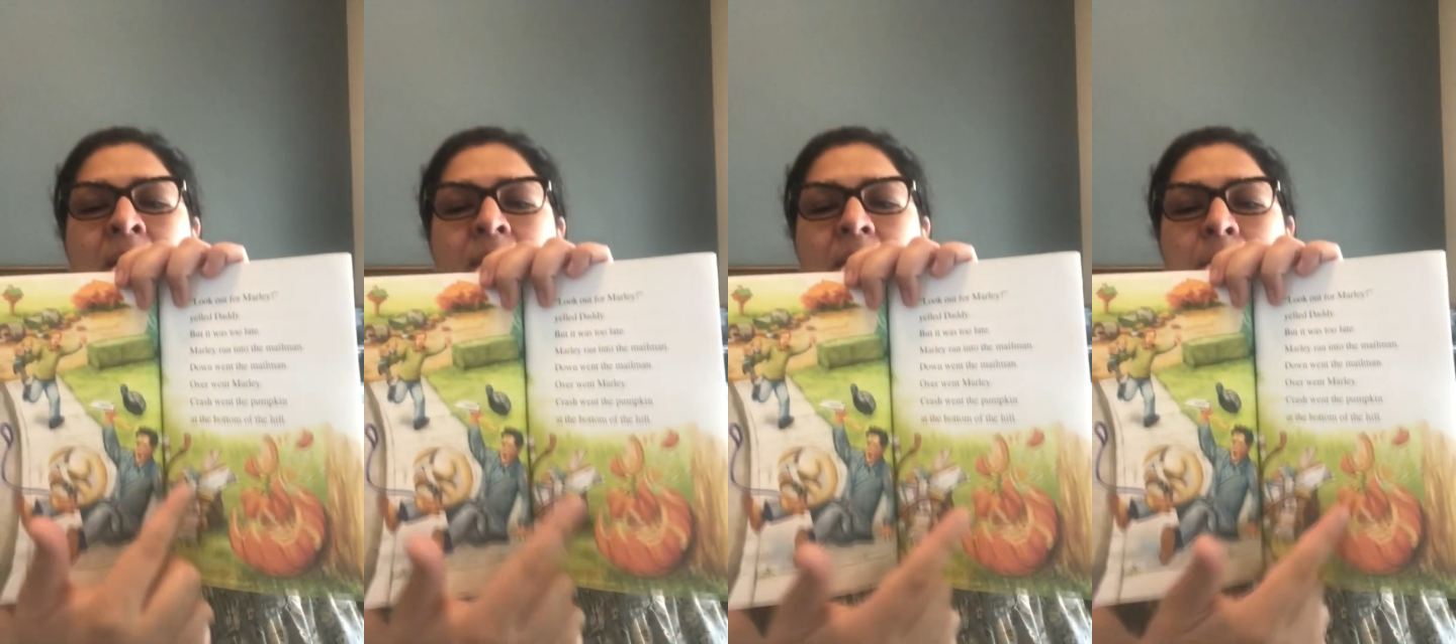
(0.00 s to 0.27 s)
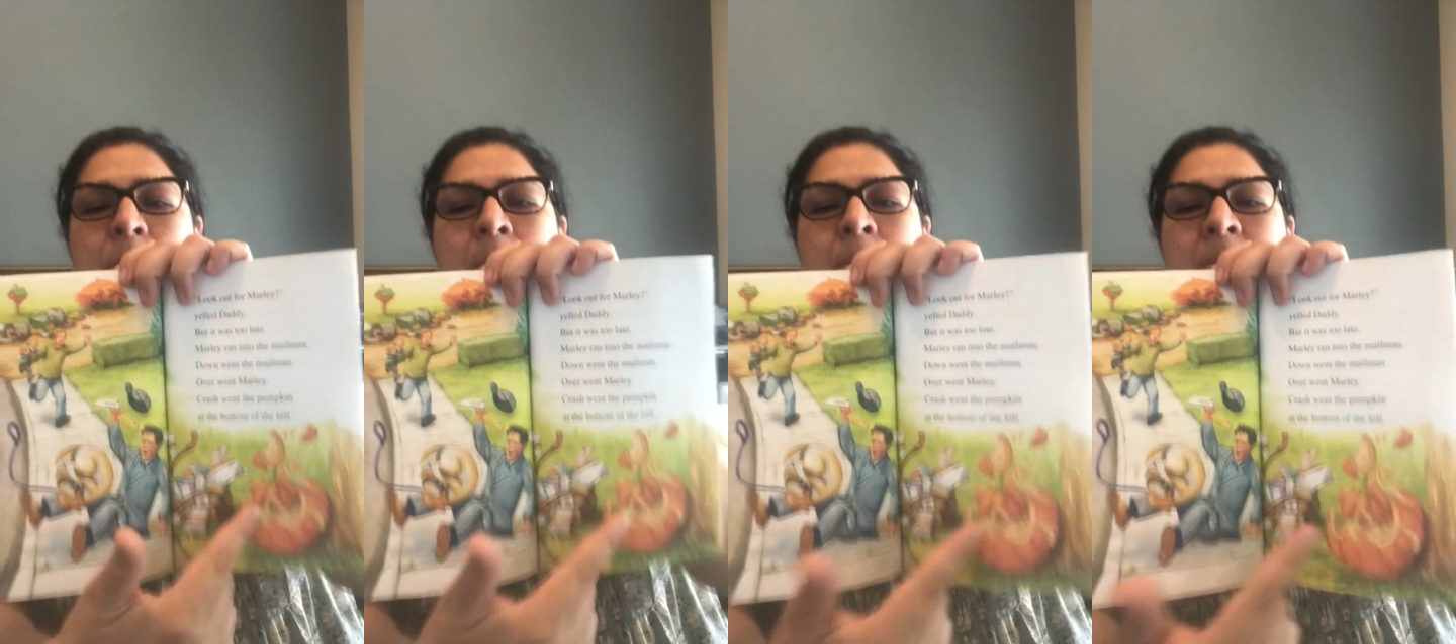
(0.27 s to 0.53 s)
The
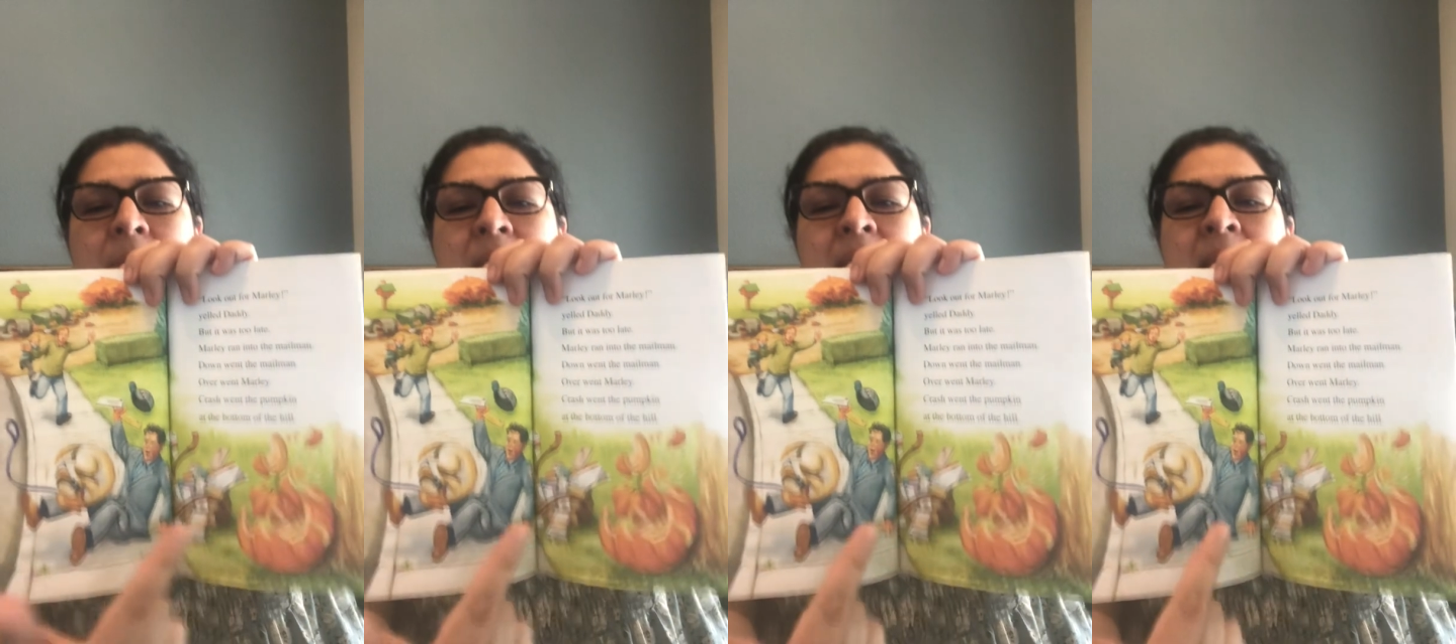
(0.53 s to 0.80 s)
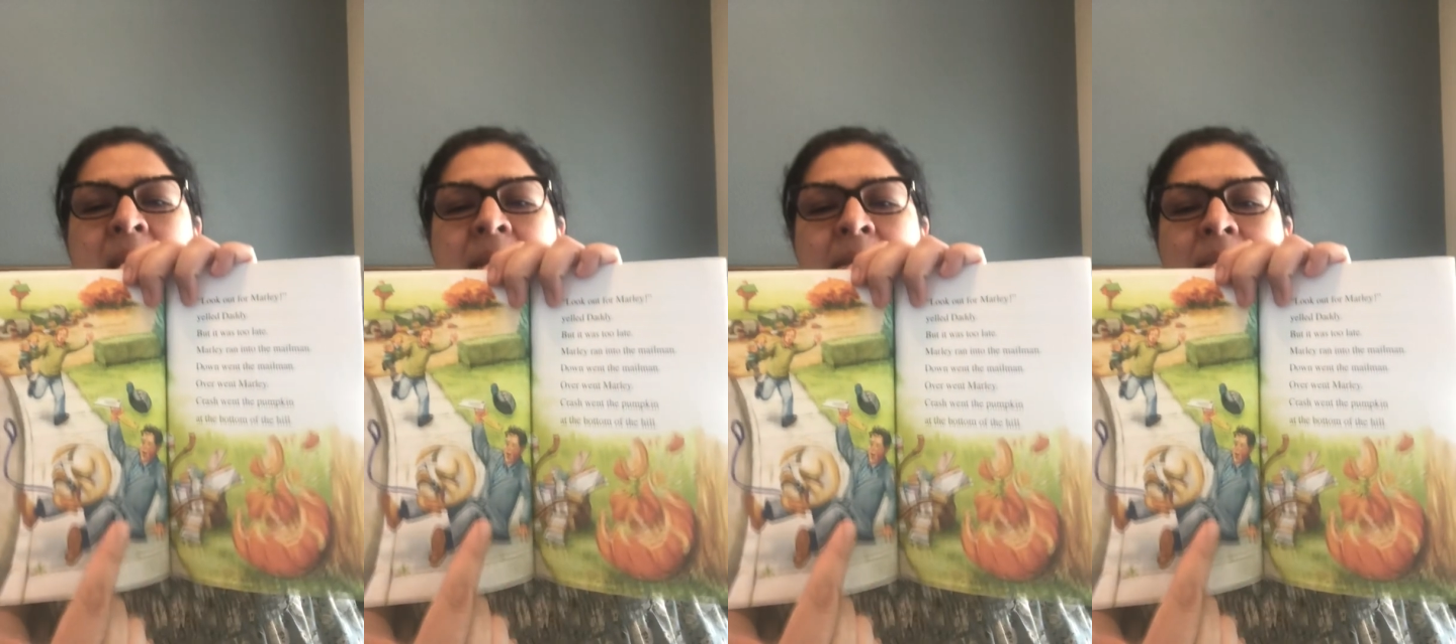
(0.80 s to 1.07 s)
pumpkin
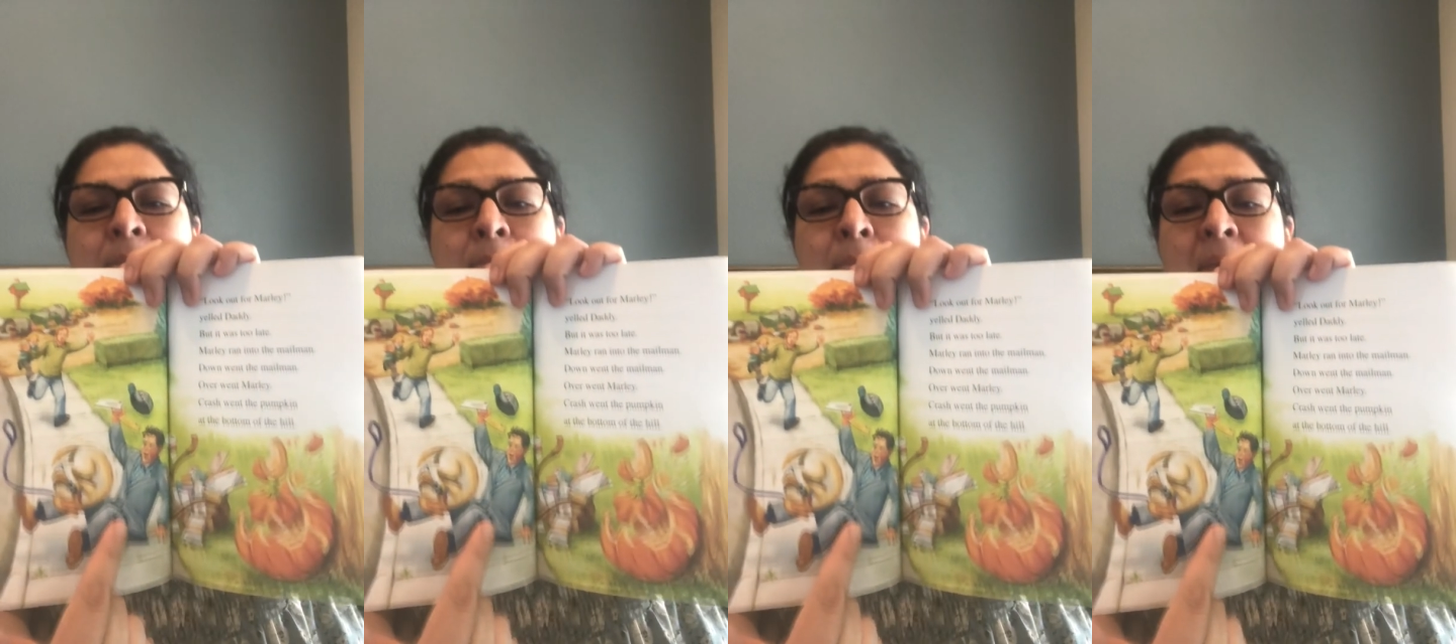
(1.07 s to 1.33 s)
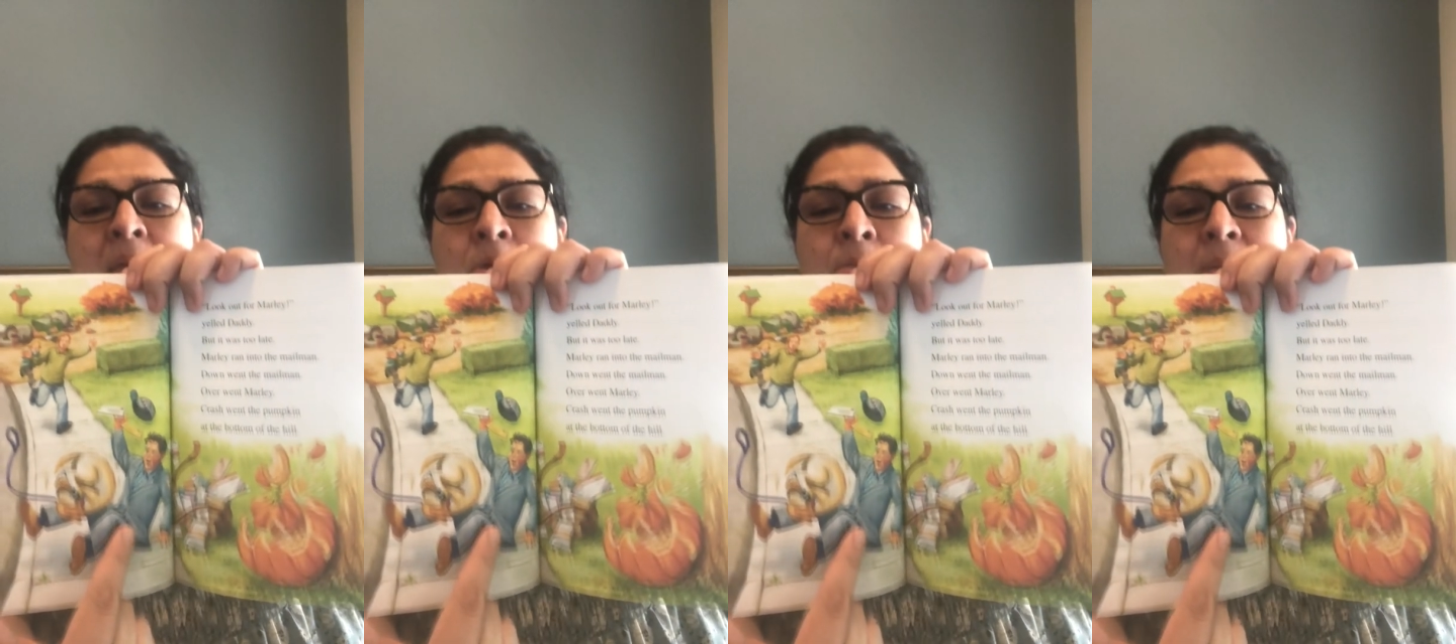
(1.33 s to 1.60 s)
hit the
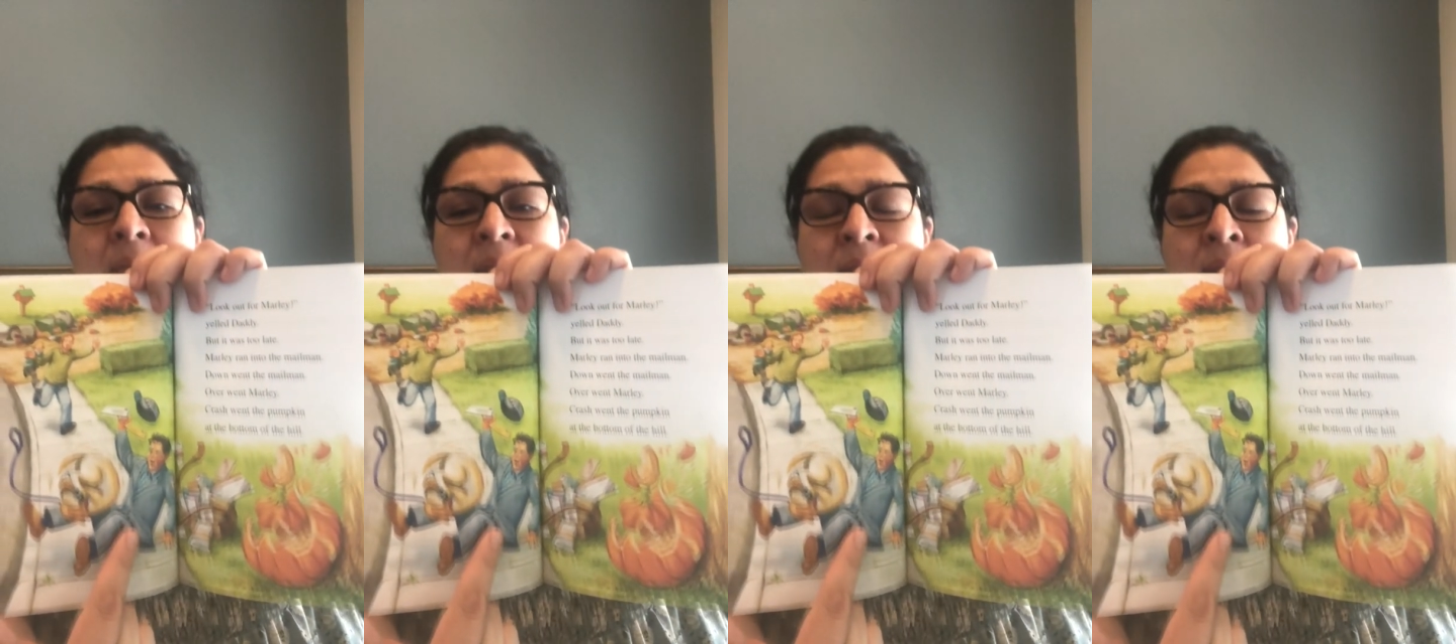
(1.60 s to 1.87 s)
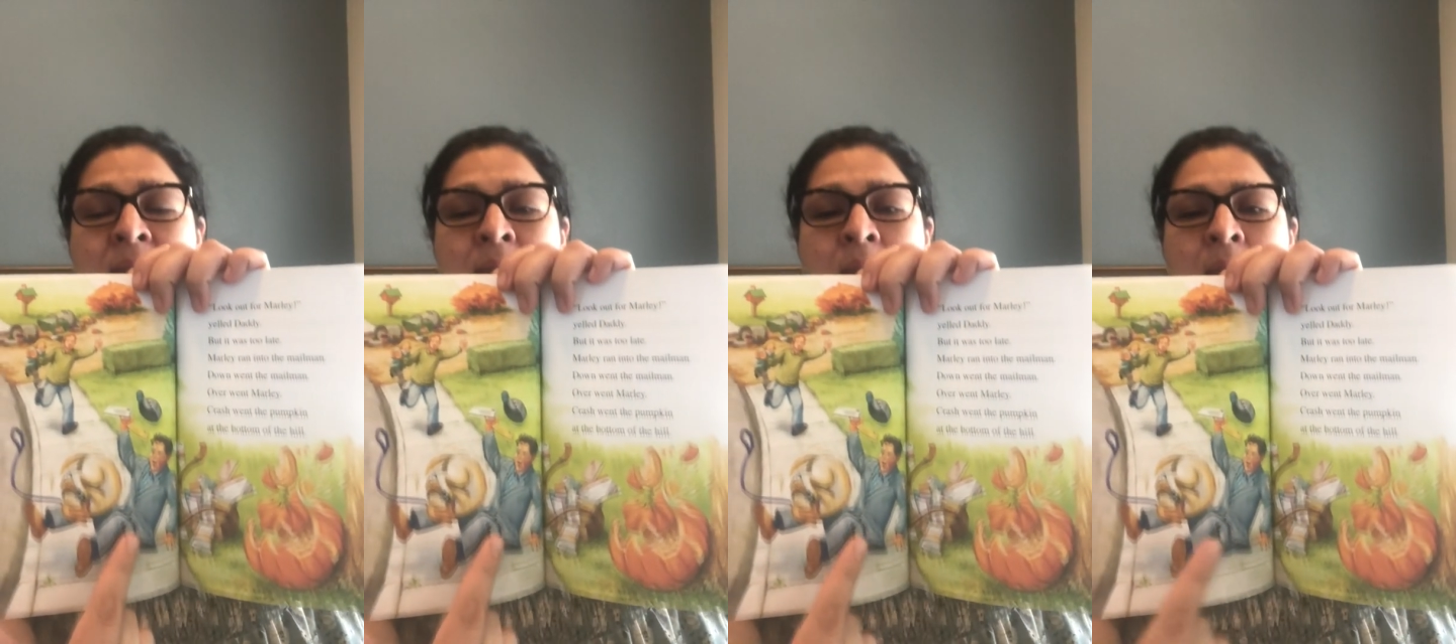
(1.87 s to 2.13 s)

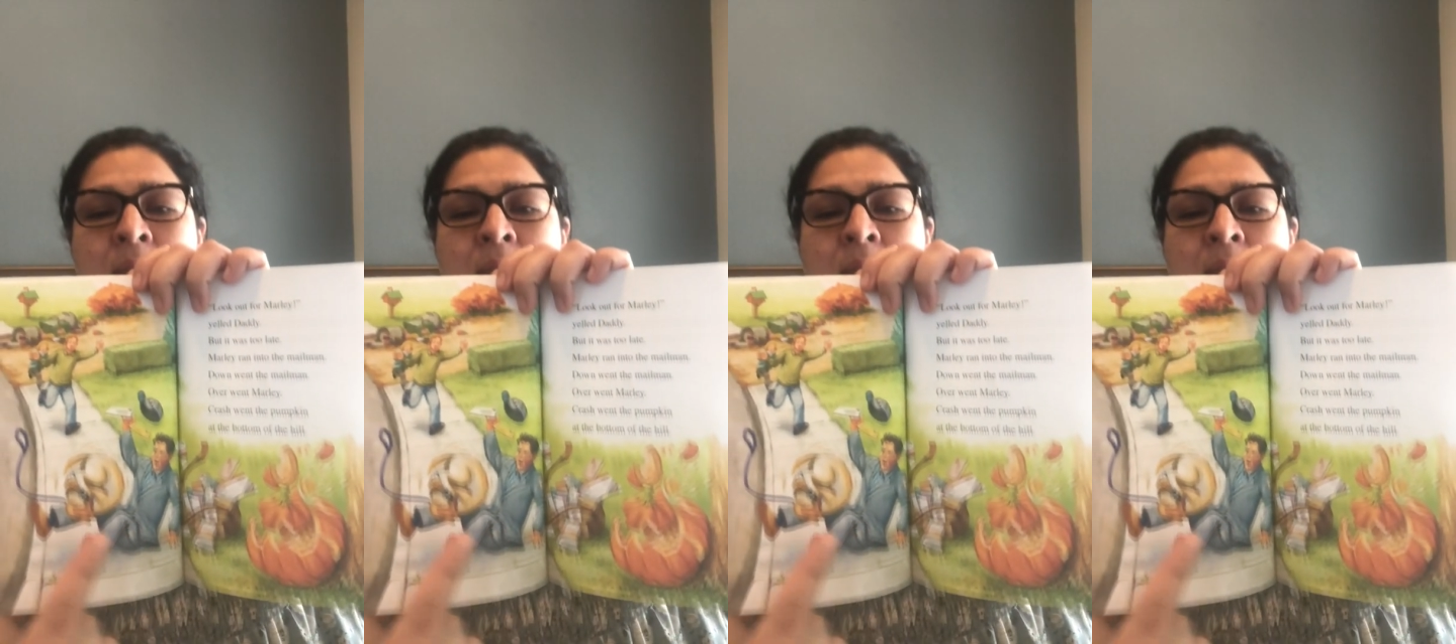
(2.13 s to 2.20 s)
mailman.